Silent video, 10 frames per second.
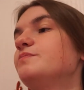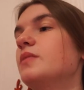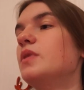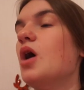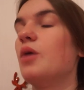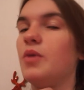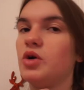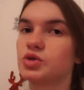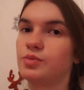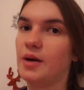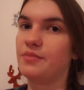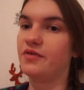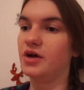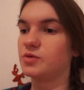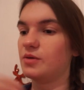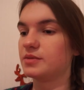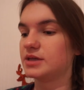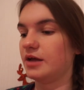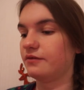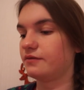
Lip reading: Not much, but I prefer to wear myself